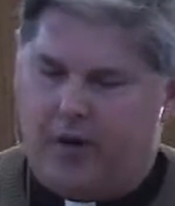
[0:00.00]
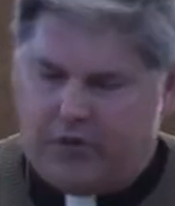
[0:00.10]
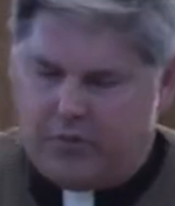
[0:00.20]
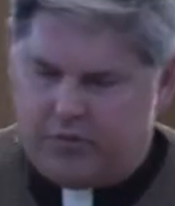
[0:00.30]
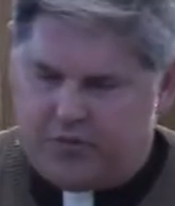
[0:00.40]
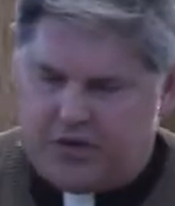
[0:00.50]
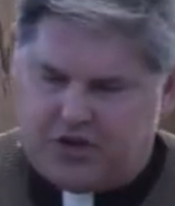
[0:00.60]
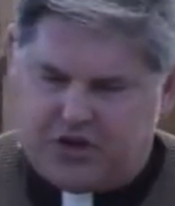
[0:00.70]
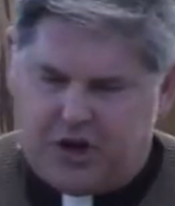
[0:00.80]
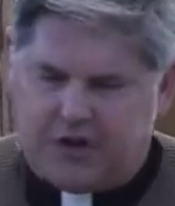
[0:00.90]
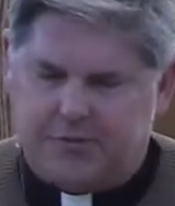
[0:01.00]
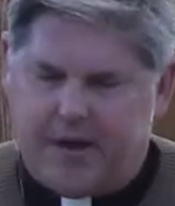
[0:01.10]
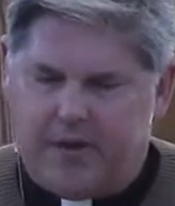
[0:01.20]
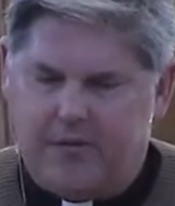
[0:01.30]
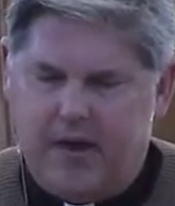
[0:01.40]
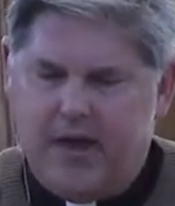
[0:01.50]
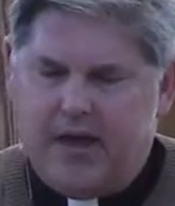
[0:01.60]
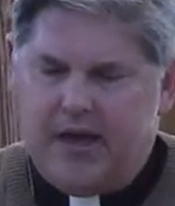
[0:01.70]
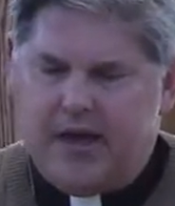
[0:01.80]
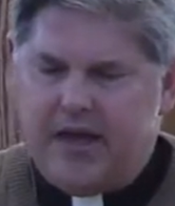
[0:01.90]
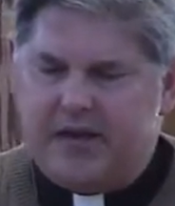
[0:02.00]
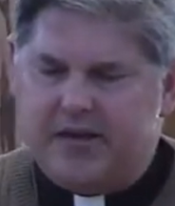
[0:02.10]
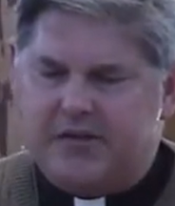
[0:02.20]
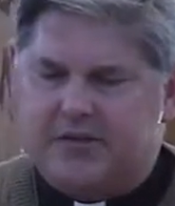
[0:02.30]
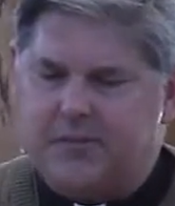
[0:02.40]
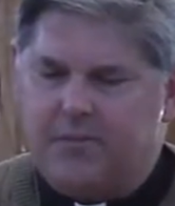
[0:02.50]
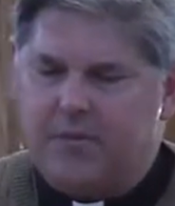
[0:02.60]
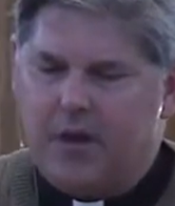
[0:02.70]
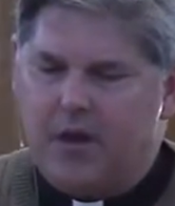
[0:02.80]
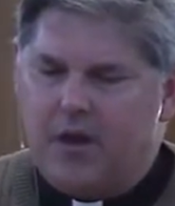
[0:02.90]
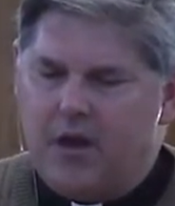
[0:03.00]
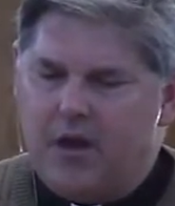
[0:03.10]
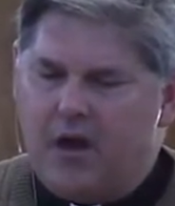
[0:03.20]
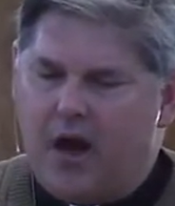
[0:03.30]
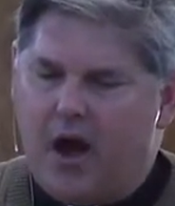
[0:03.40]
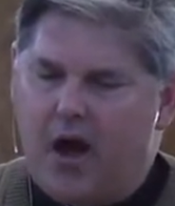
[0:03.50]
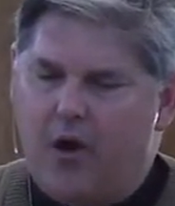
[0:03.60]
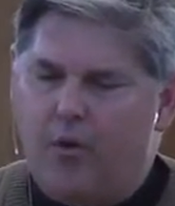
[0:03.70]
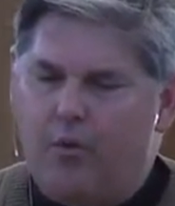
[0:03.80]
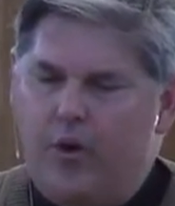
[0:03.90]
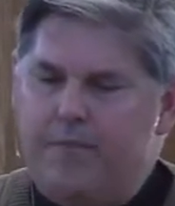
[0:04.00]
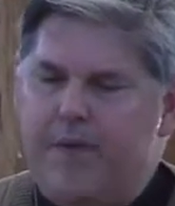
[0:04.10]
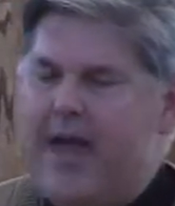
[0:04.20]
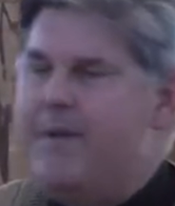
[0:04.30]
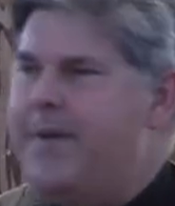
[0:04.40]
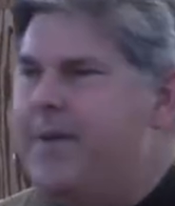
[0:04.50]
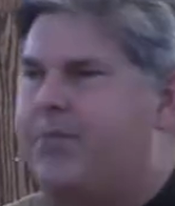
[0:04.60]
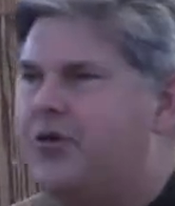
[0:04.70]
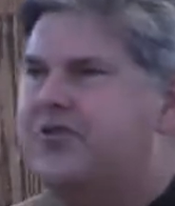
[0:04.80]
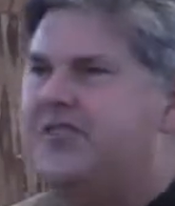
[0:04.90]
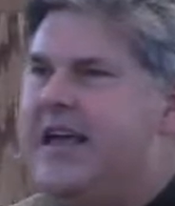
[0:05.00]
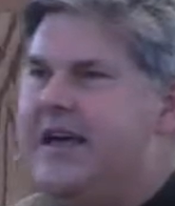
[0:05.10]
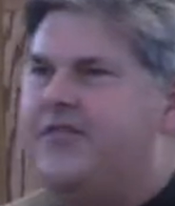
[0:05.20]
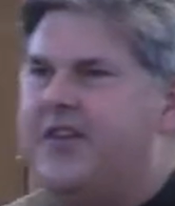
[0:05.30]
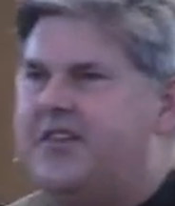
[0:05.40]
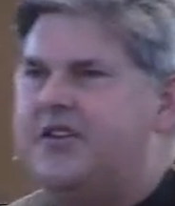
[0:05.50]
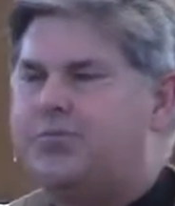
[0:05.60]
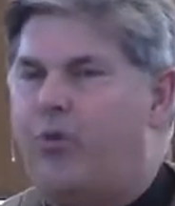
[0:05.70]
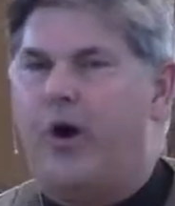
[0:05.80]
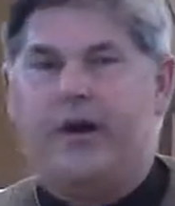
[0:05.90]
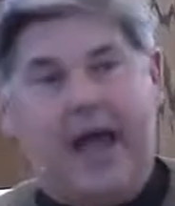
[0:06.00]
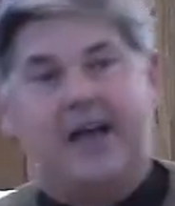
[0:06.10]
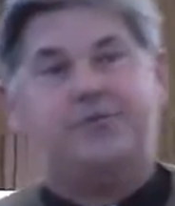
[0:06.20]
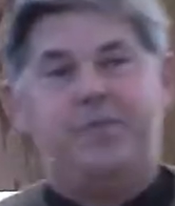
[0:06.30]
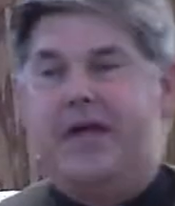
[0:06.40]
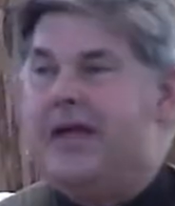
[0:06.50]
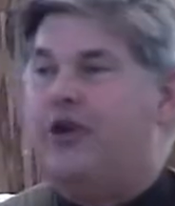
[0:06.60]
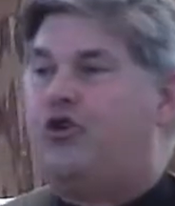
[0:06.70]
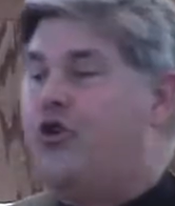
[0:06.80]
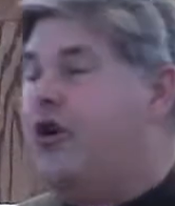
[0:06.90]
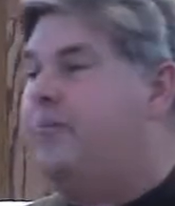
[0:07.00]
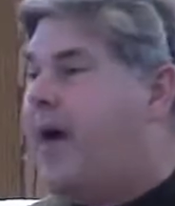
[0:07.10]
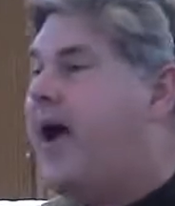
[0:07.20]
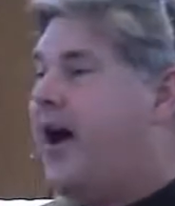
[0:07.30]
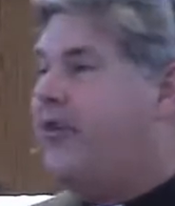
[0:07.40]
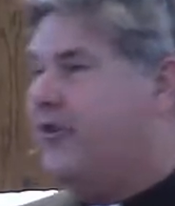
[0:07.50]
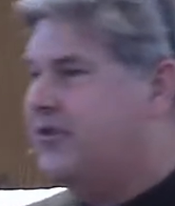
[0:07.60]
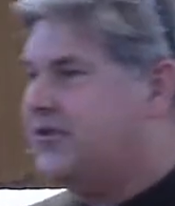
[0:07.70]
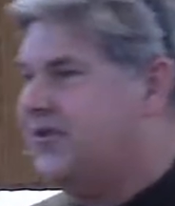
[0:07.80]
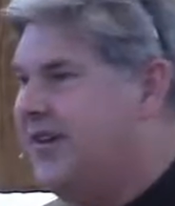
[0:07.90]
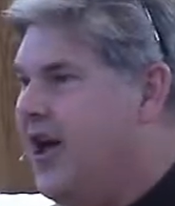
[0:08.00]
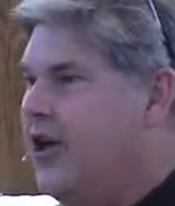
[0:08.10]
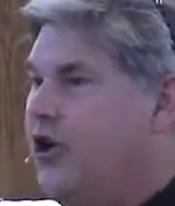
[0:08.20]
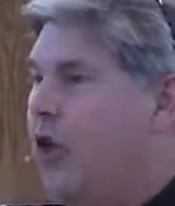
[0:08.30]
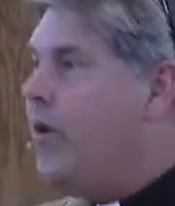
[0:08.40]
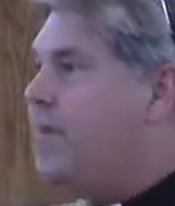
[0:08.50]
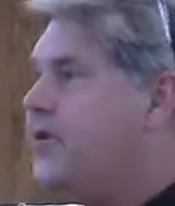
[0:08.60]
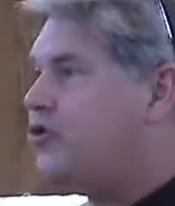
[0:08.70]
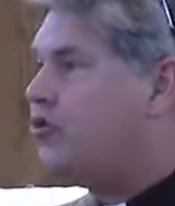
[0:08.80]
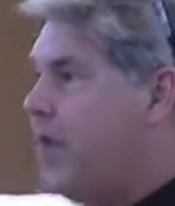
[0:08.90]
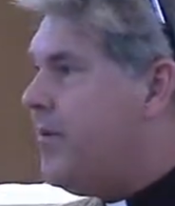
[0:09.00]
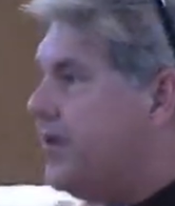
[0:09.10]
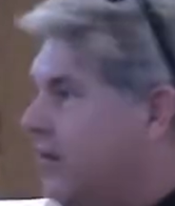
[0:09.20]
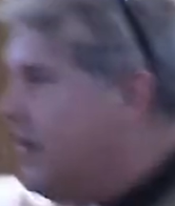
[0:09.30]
or the, that she talks about, is uh, we may be perceived at this point as being good by others. You know, we've been, we've been